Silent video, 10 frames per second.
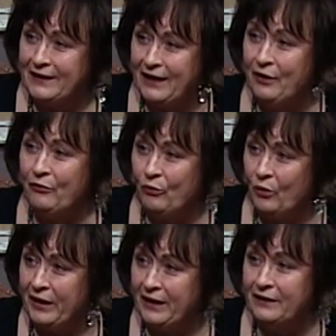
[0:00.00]
If
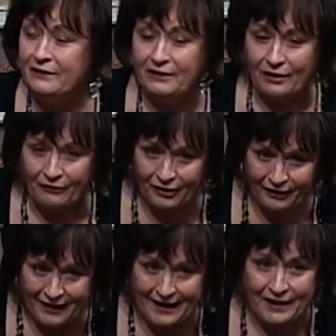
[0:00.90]
we love our
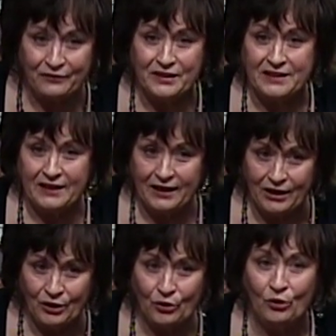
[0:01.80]
lives
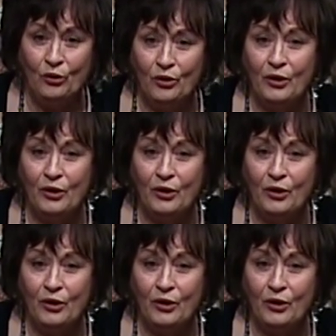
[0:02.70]
here